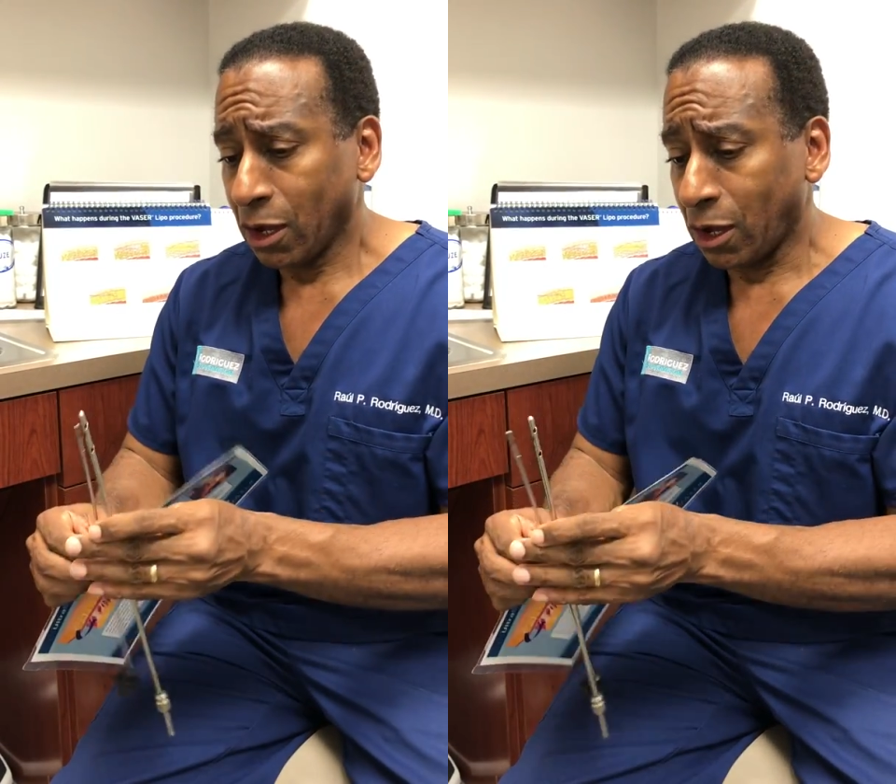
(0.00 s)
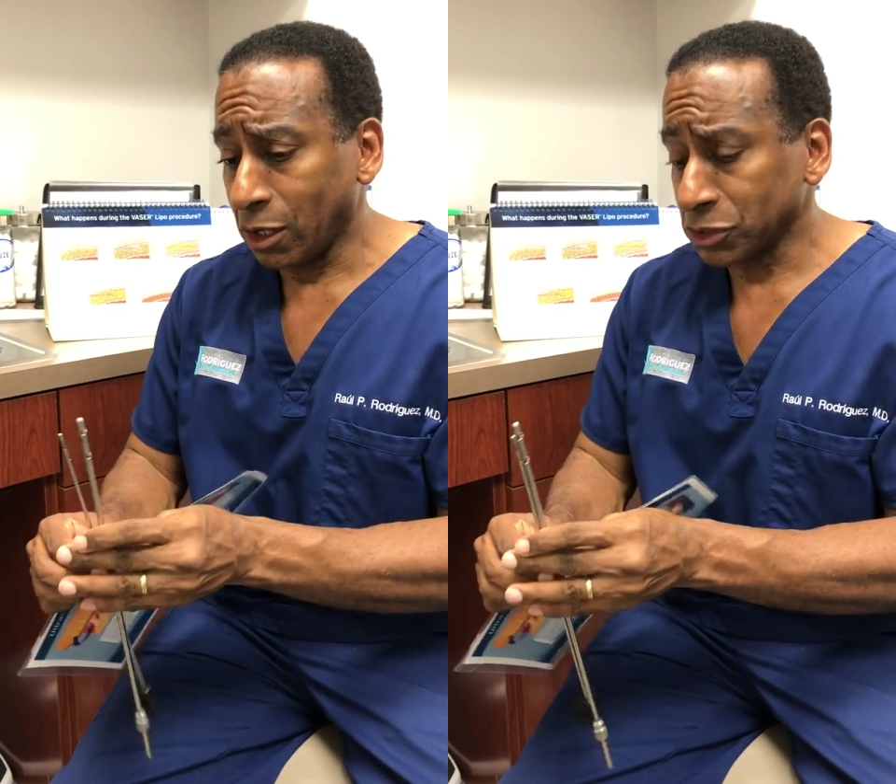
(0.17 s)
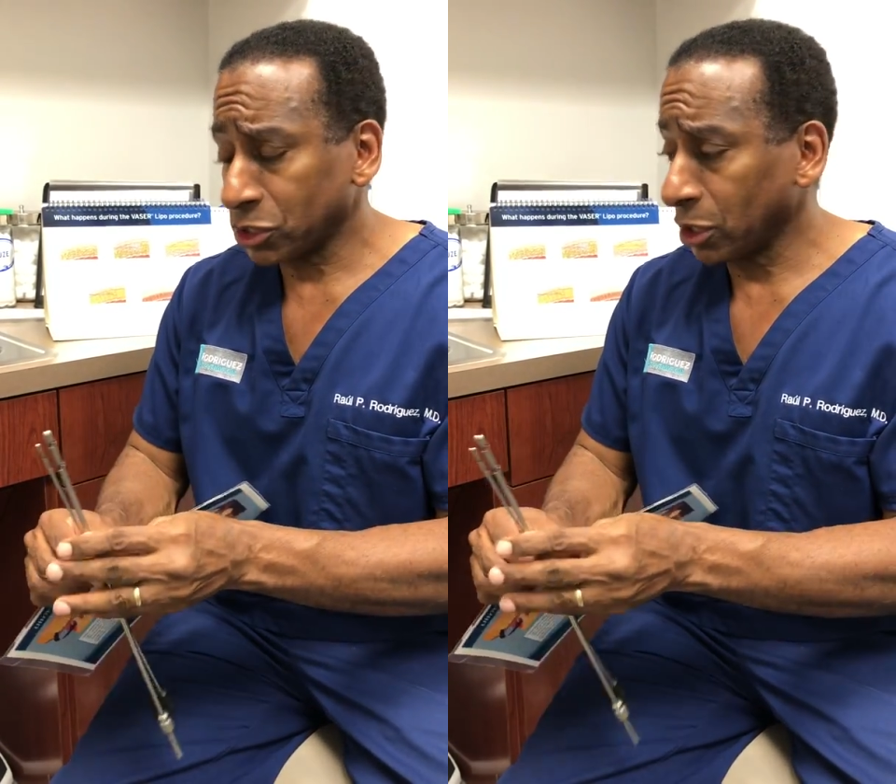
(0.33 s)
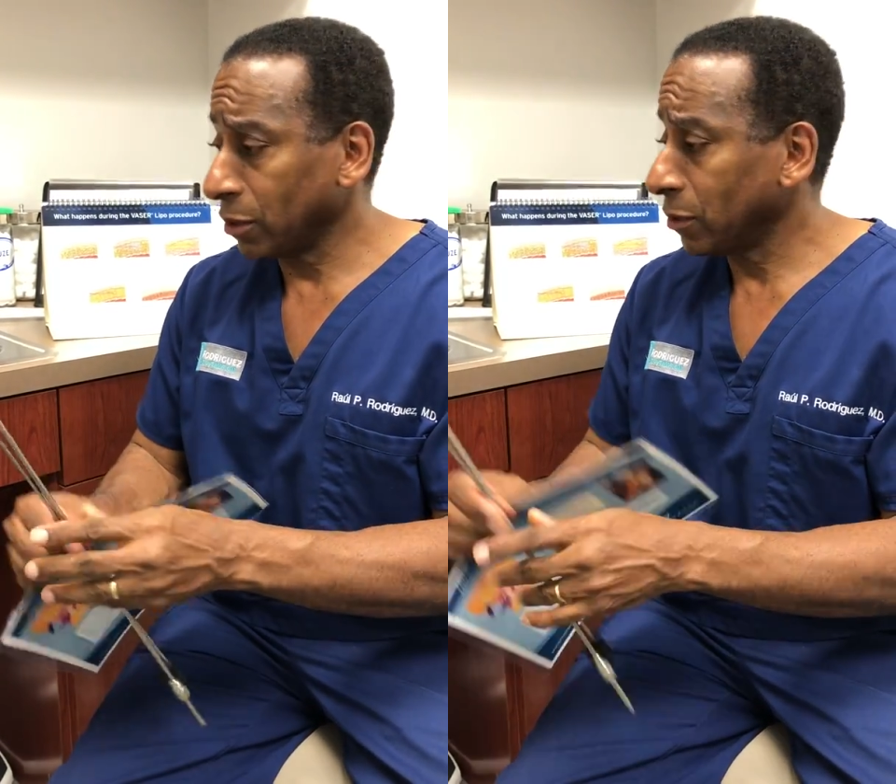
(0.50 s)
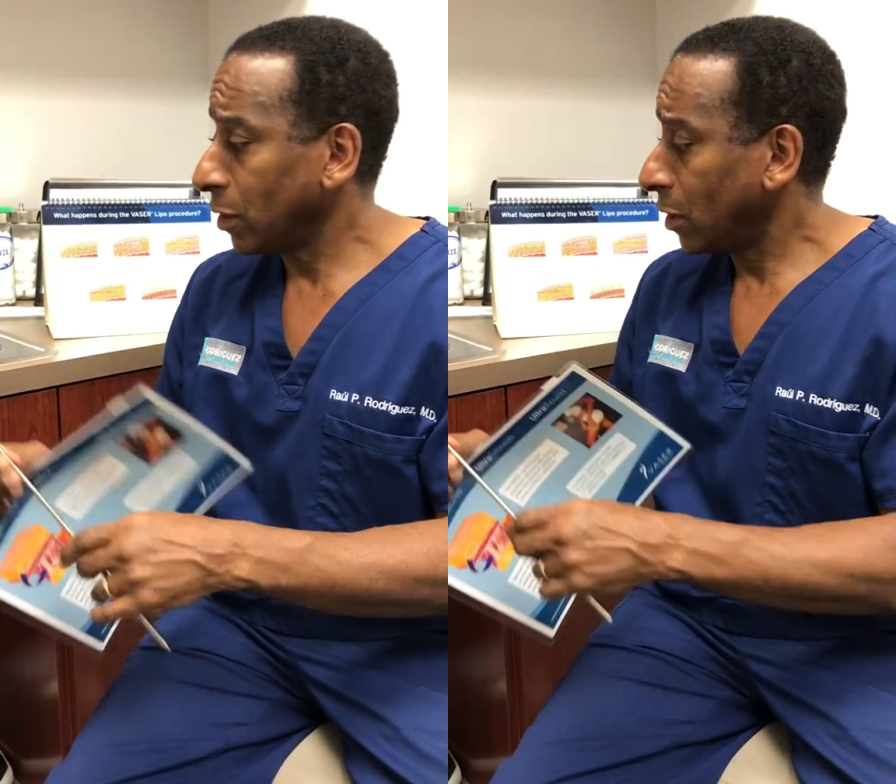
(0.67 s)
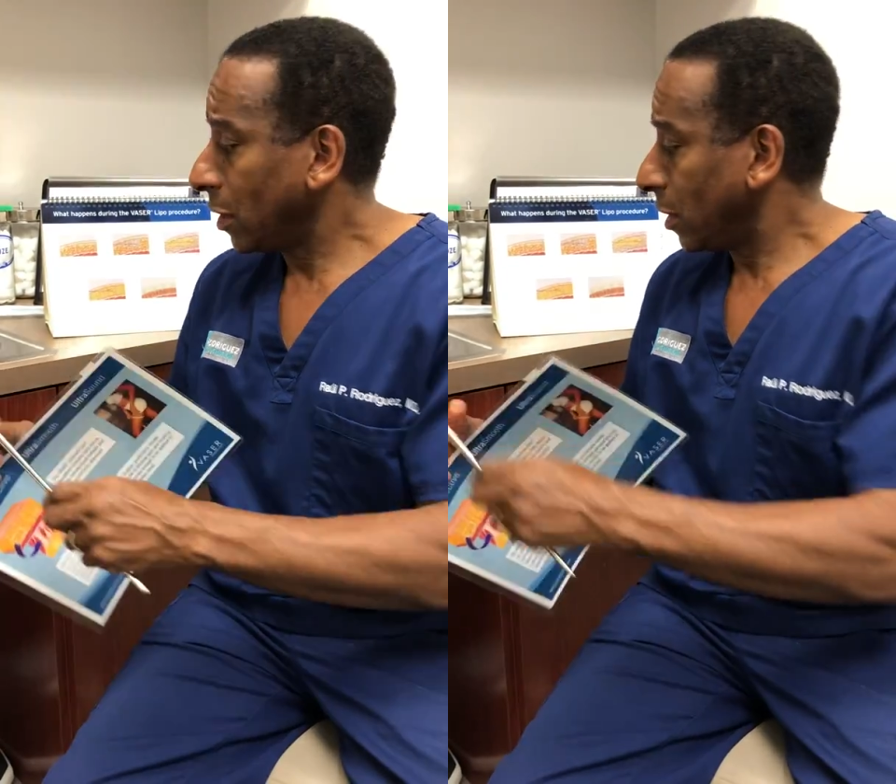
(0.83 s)
Also,
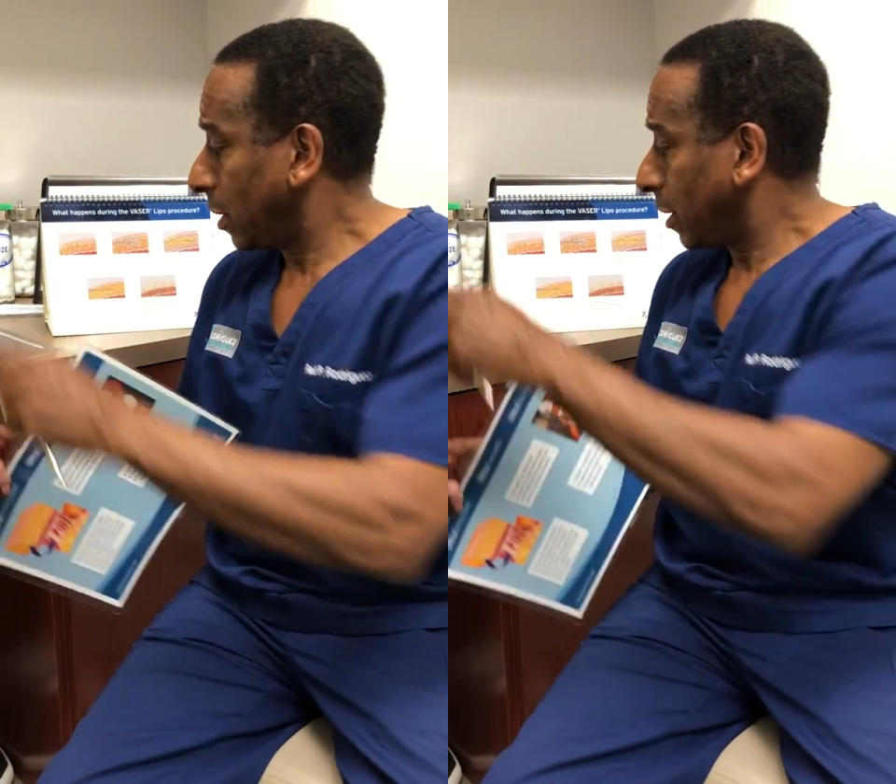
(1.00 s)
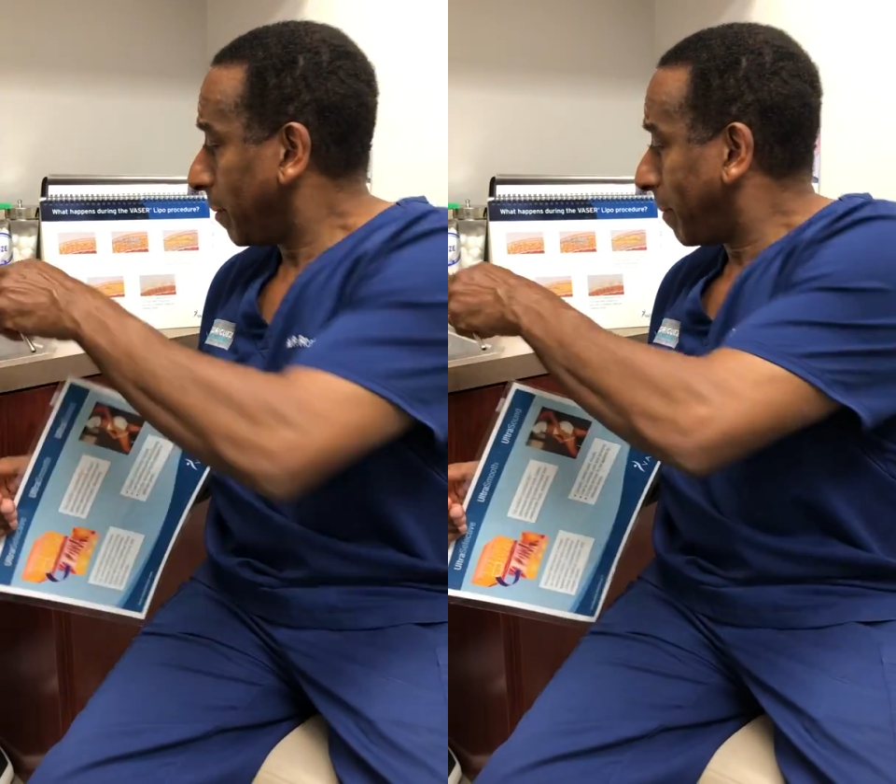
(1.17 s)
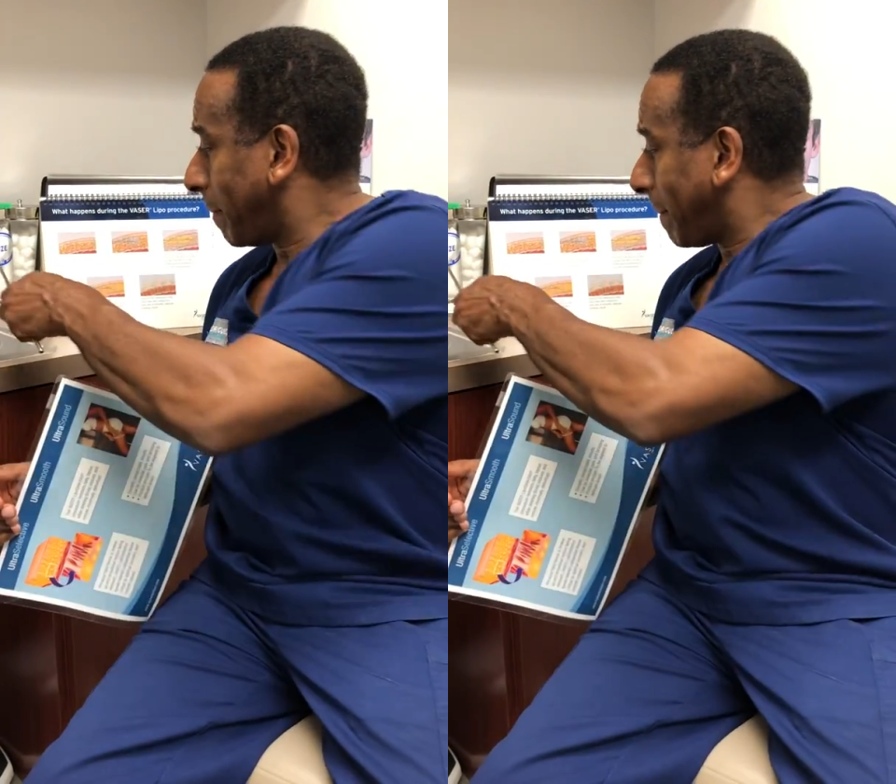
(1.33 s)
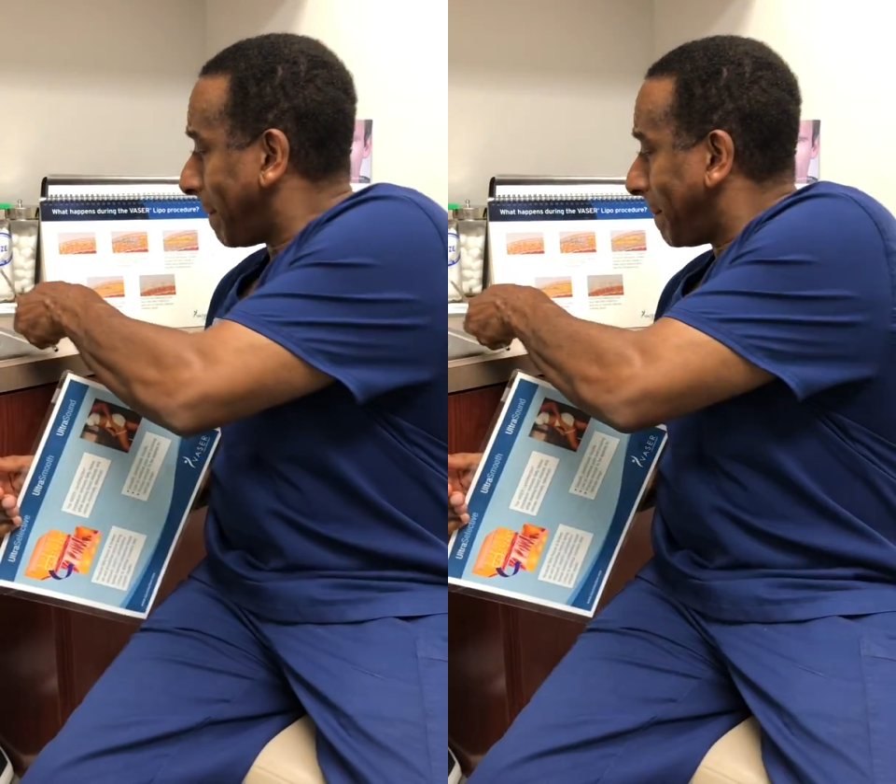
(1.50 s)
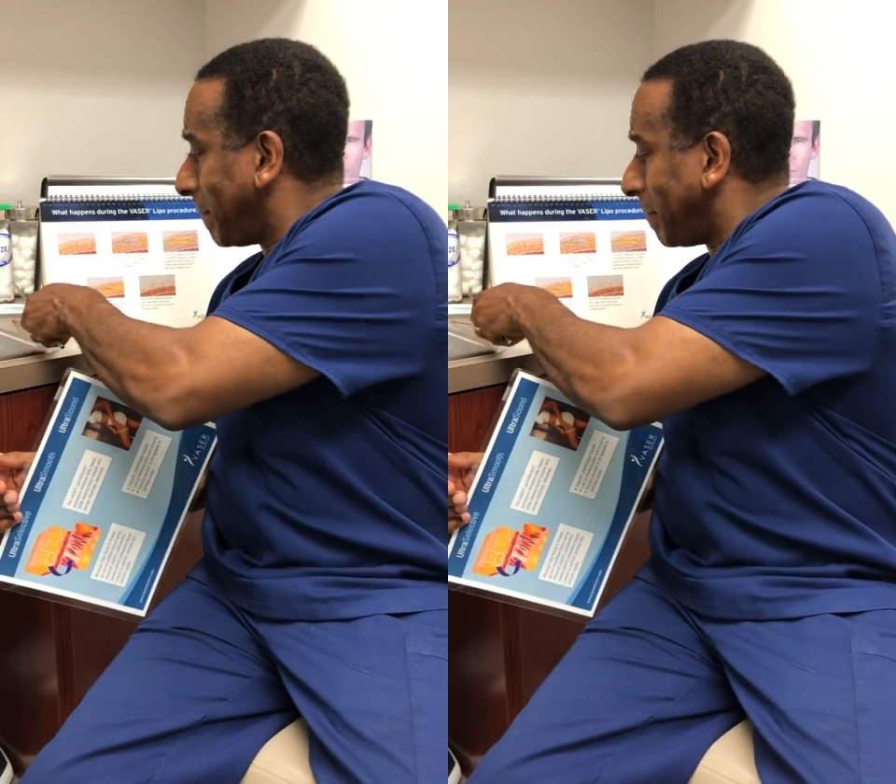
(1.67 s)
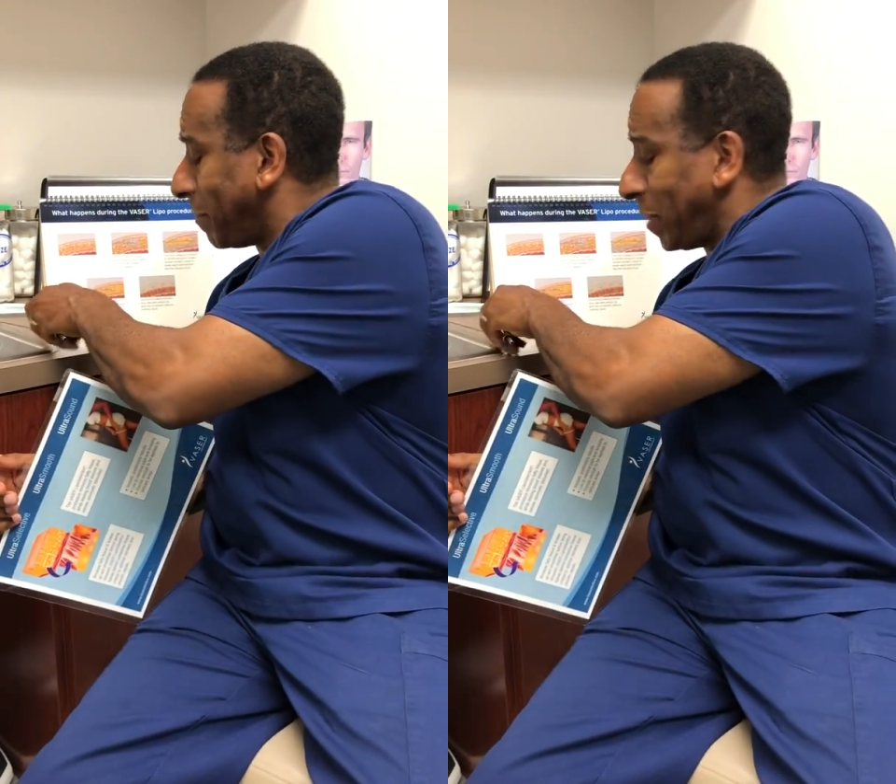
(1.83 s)

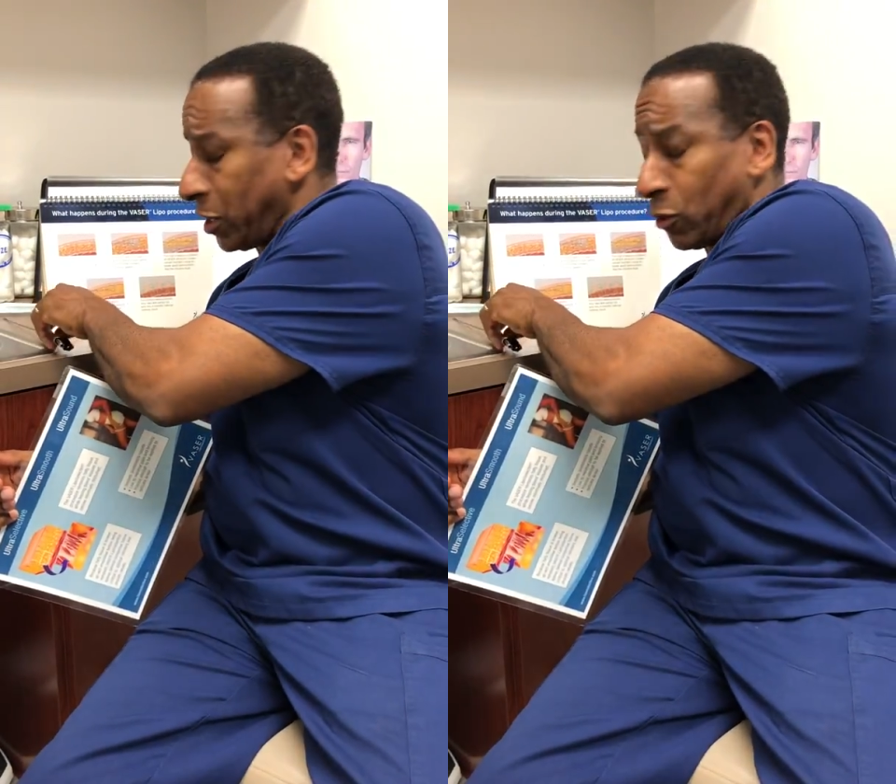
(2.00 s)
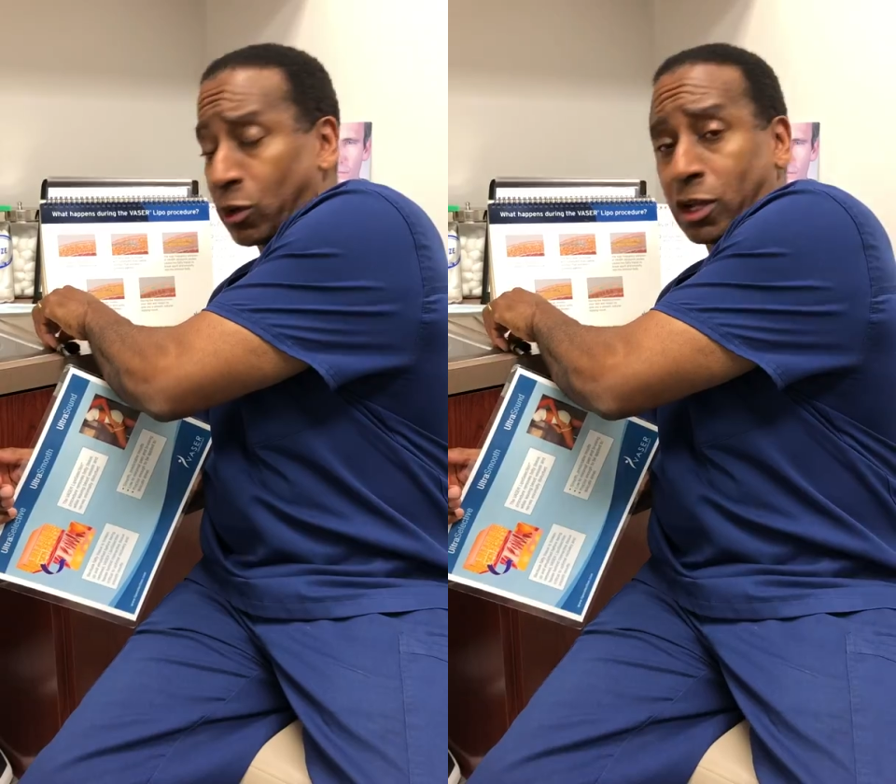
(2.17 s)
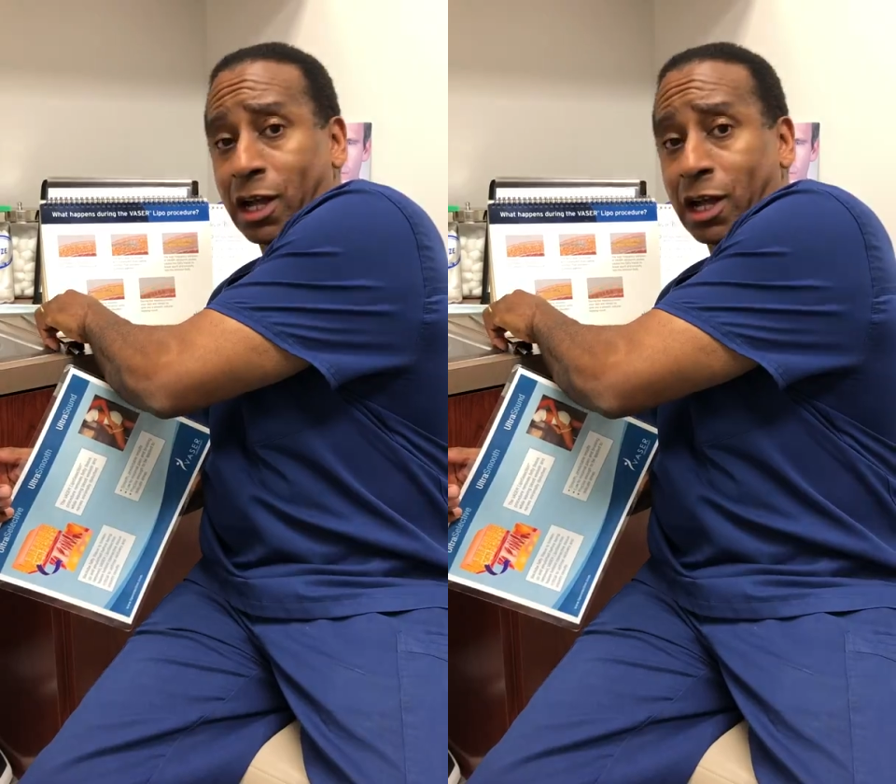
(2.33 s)
better